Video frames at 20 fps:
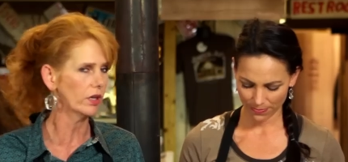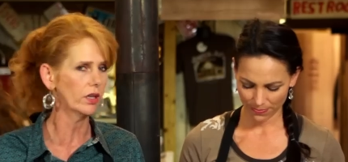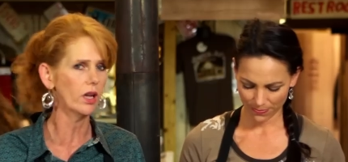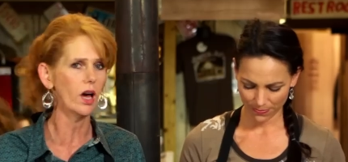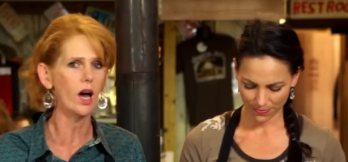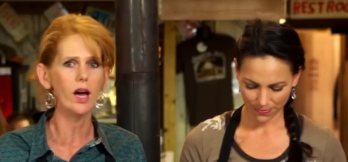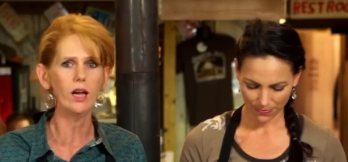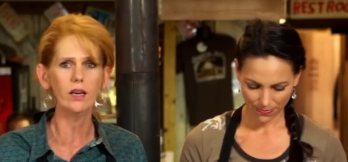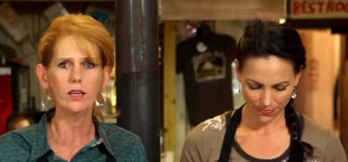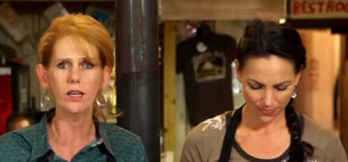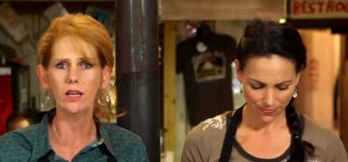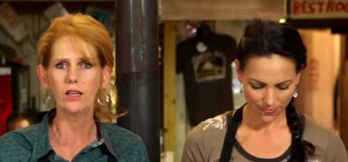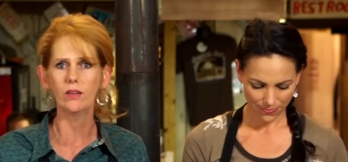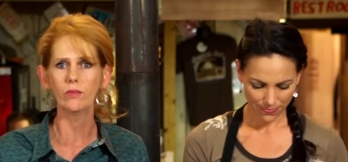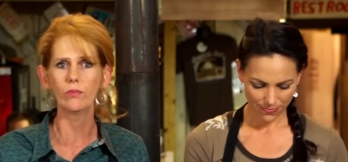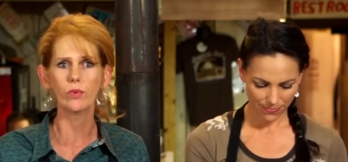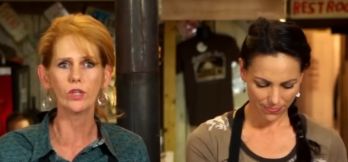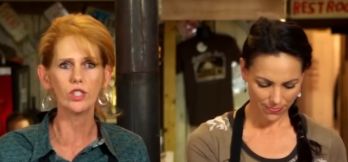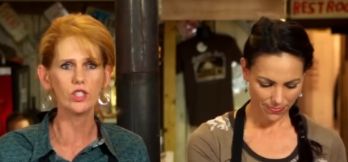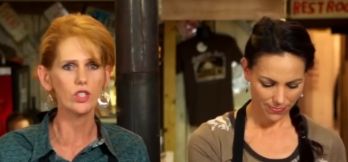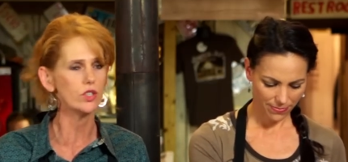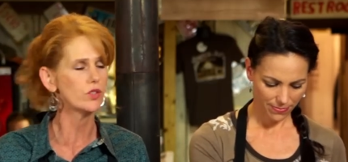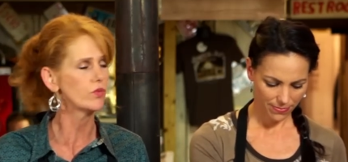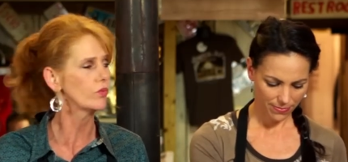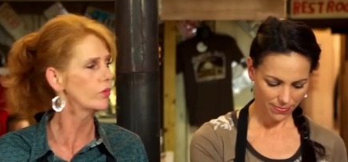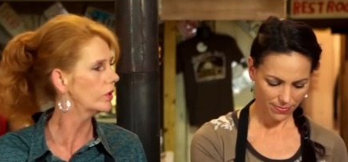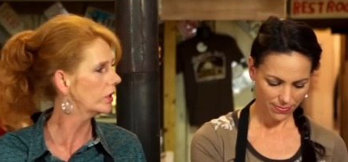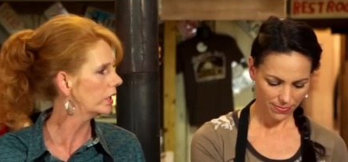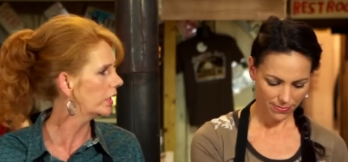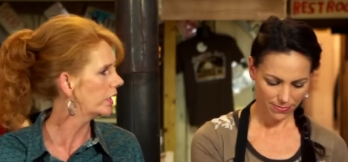Speaker 1: a lot, and which
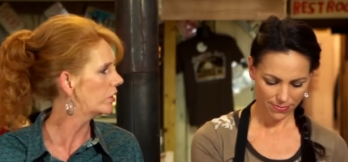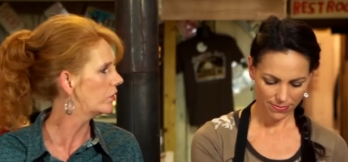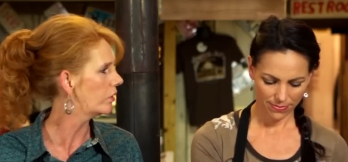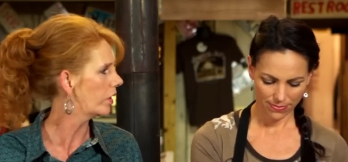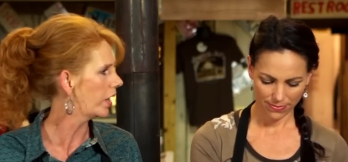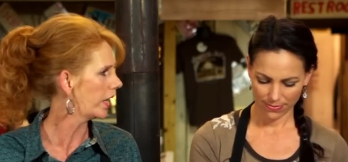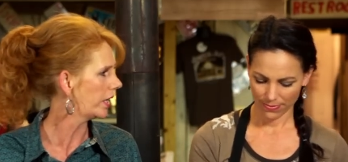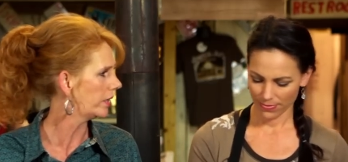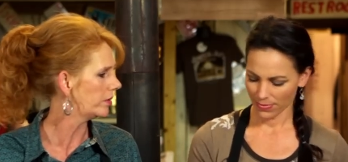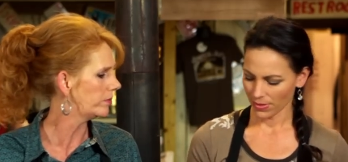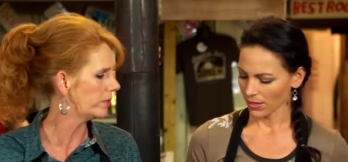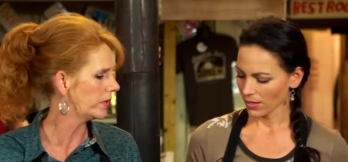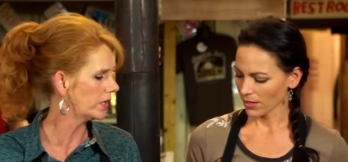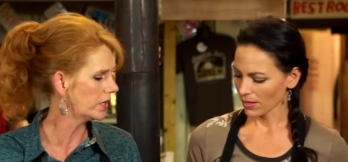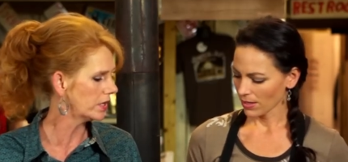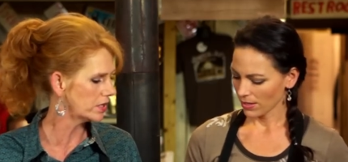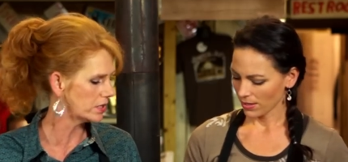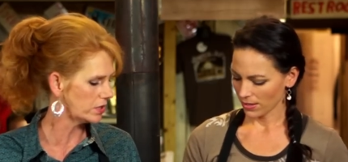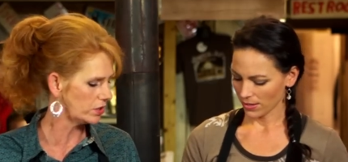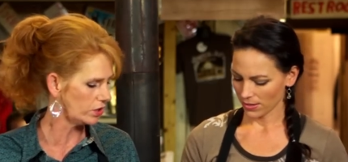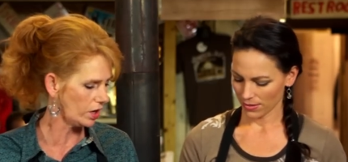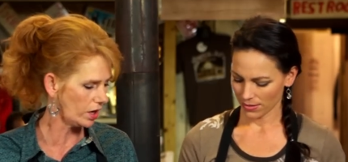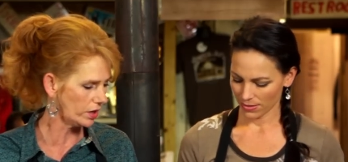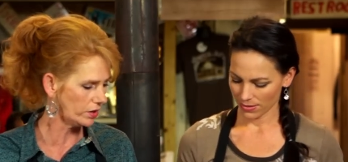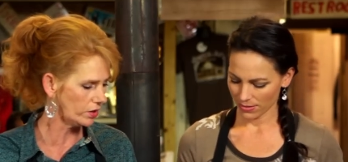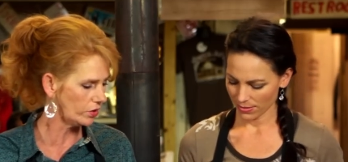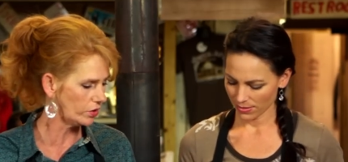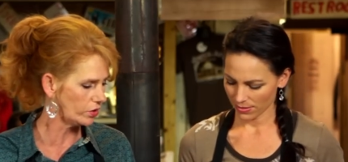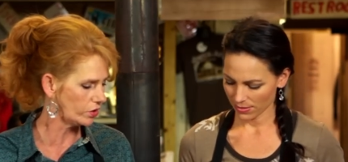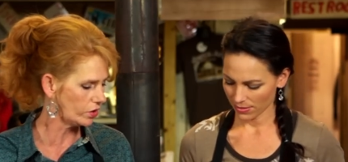is really great because
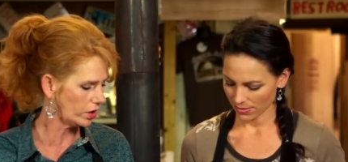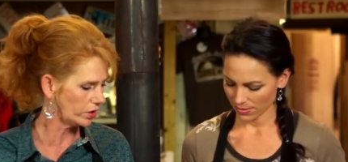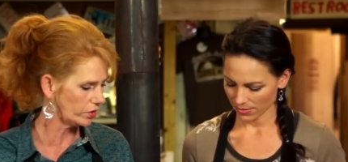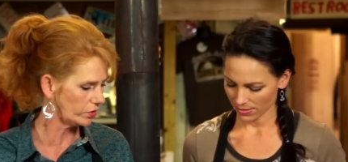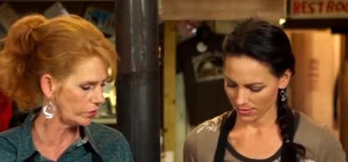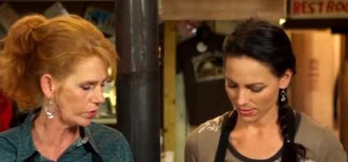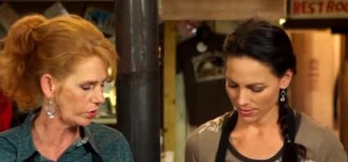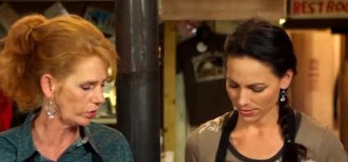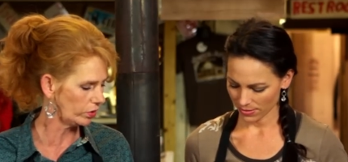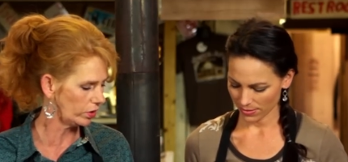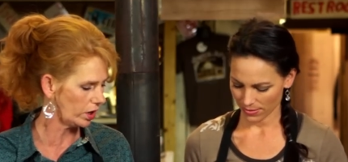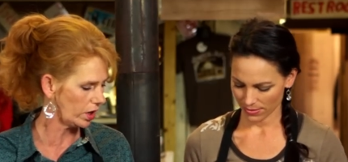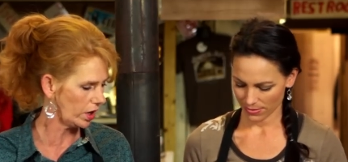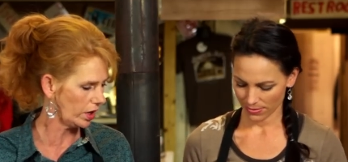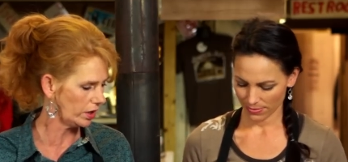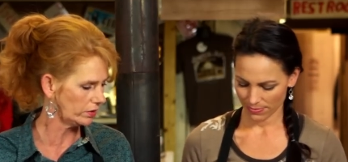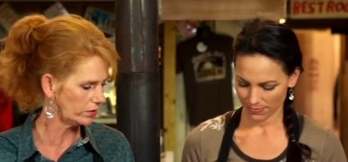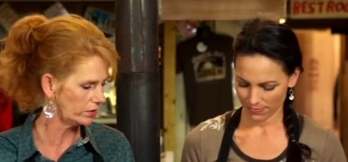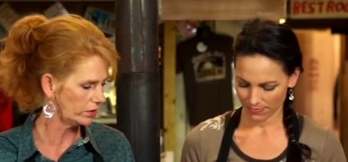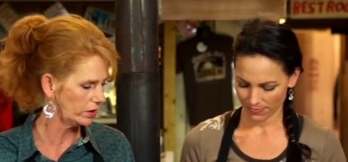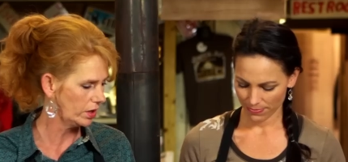I know you're on the road a lot.